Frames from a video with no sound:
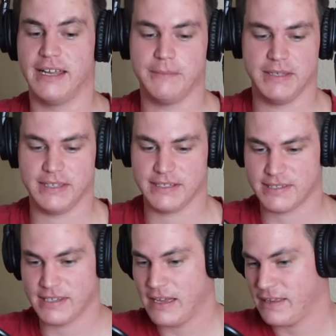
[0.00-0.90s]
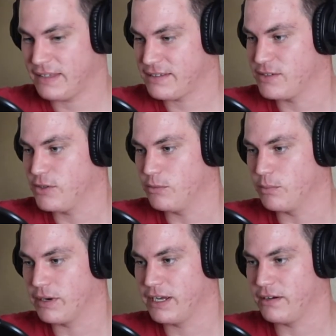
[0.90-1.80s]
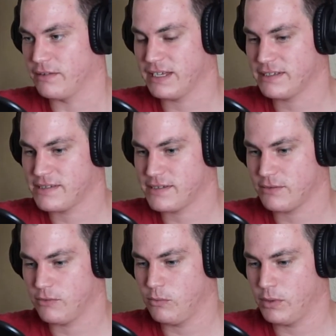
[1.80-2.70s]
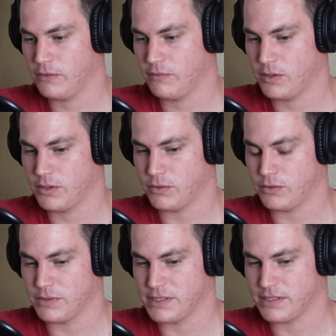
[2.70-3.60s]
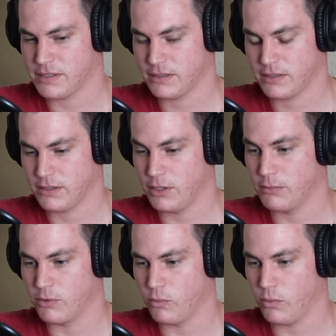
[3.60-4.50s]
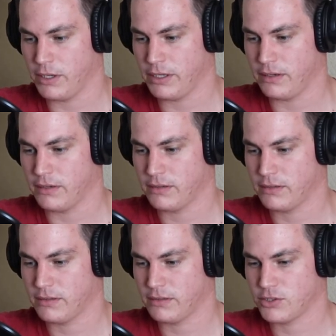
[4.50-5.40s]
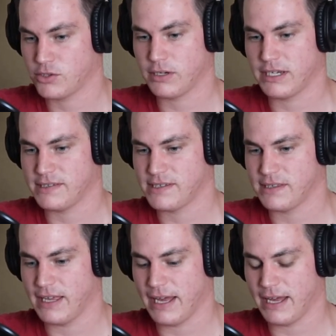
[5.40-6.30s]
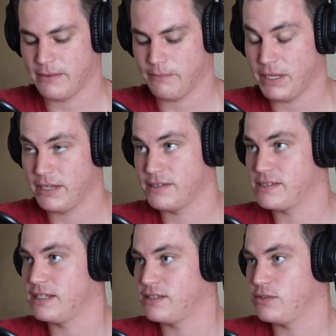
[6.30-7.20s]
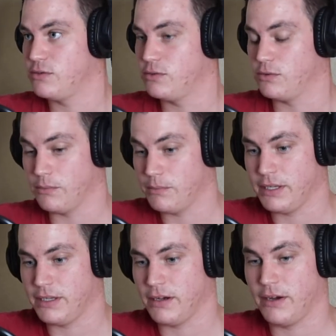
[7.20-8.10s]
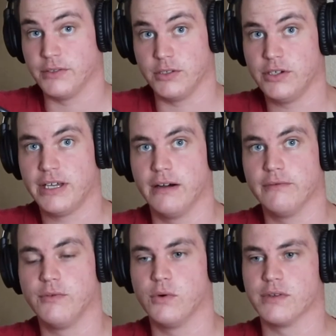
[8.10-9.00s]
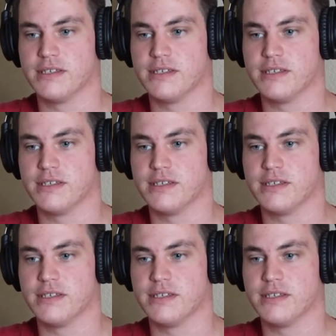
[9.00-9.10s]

I mean, that's a no-brainer. That's one of those number one traits that betas need to be on the lookout for.